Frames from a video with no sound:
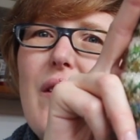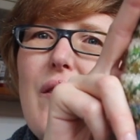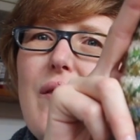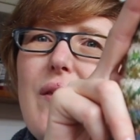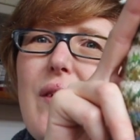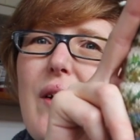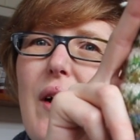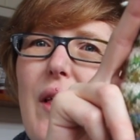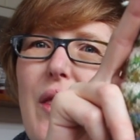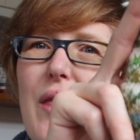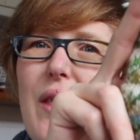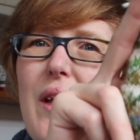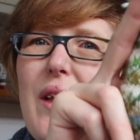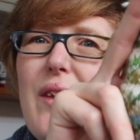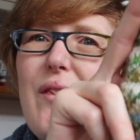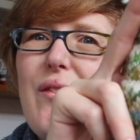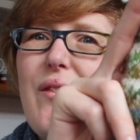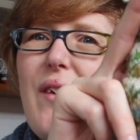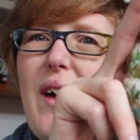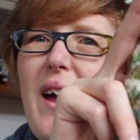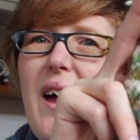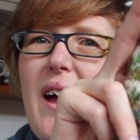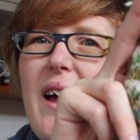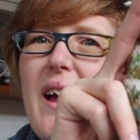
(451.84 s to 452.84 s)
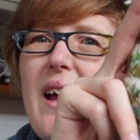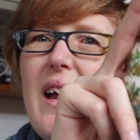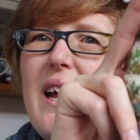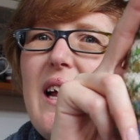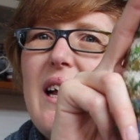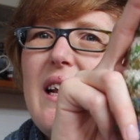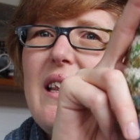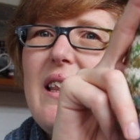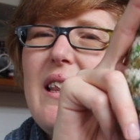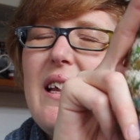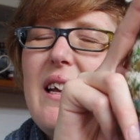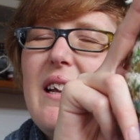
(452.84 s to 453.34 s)
of got this far
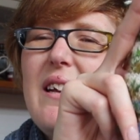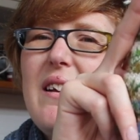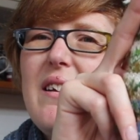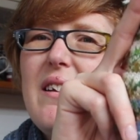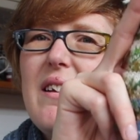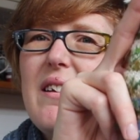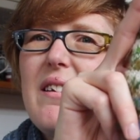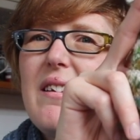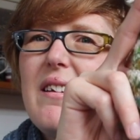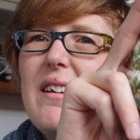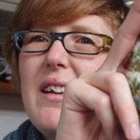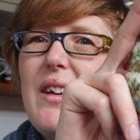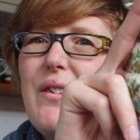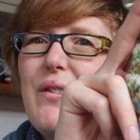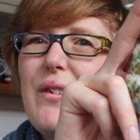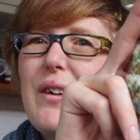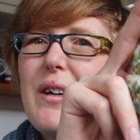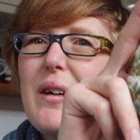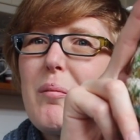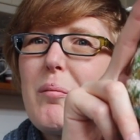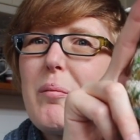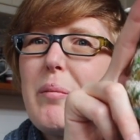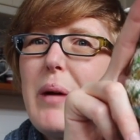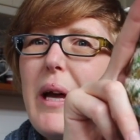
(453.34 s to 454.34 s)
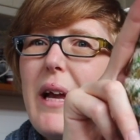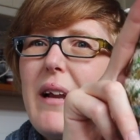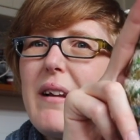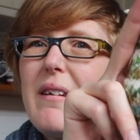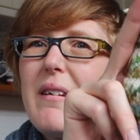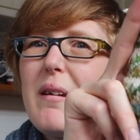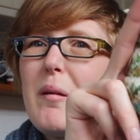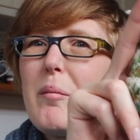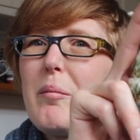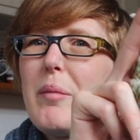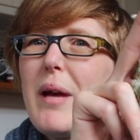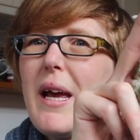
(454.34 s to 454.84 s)
and then just never
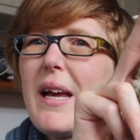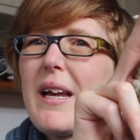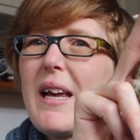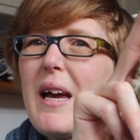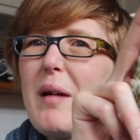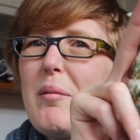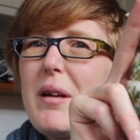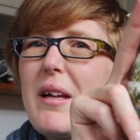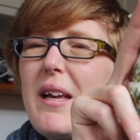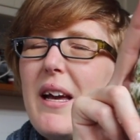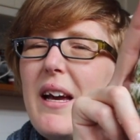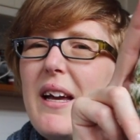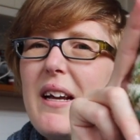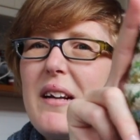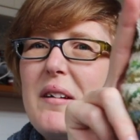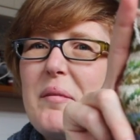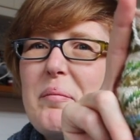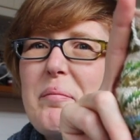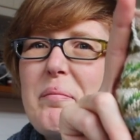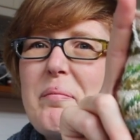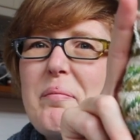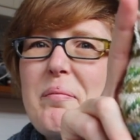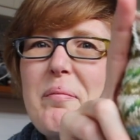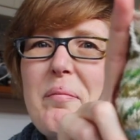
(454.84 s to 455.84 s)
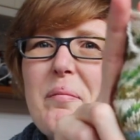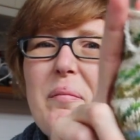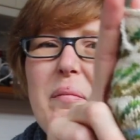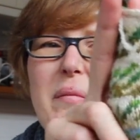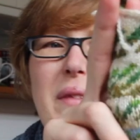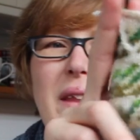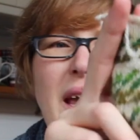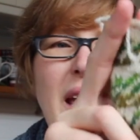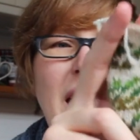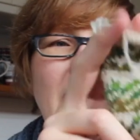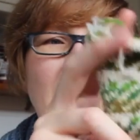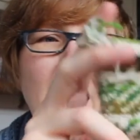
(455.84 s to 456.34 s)
picked it back up again.
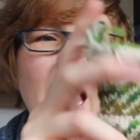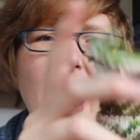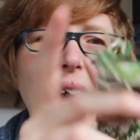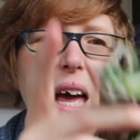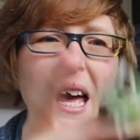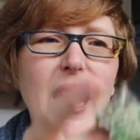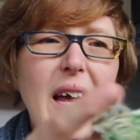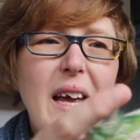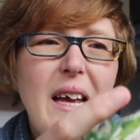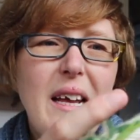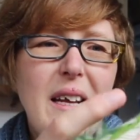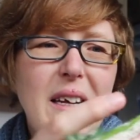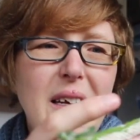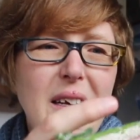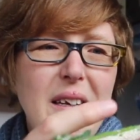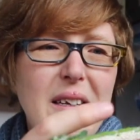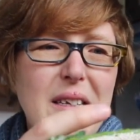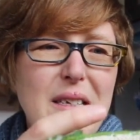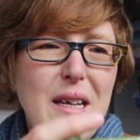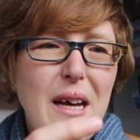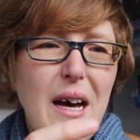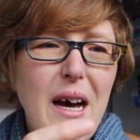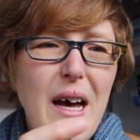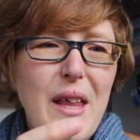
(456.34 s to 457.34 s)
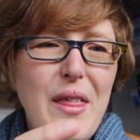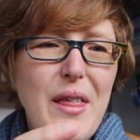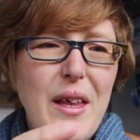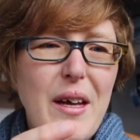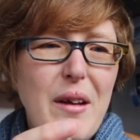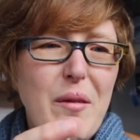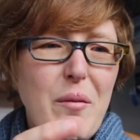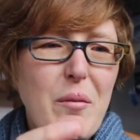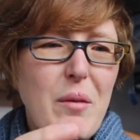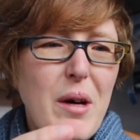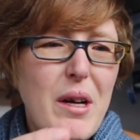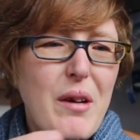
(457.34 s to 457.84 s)
And I
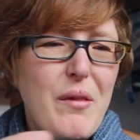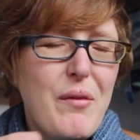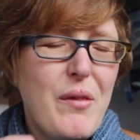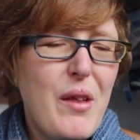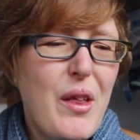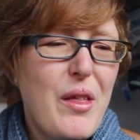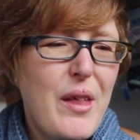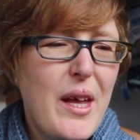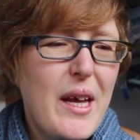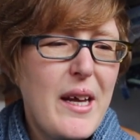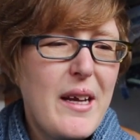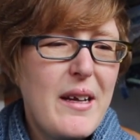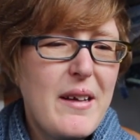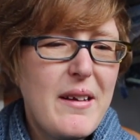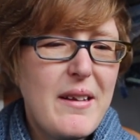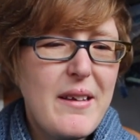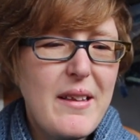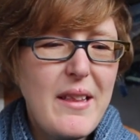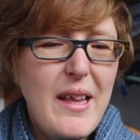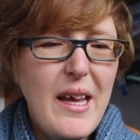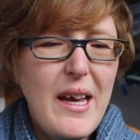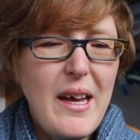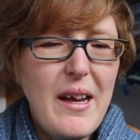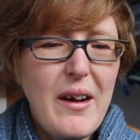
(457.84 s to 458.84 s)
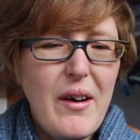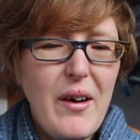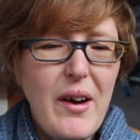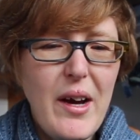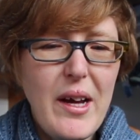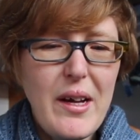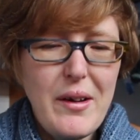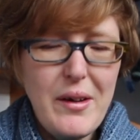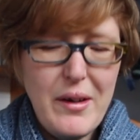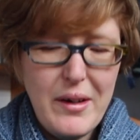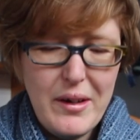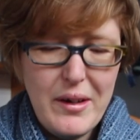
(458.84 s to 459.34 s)
think one of the things that I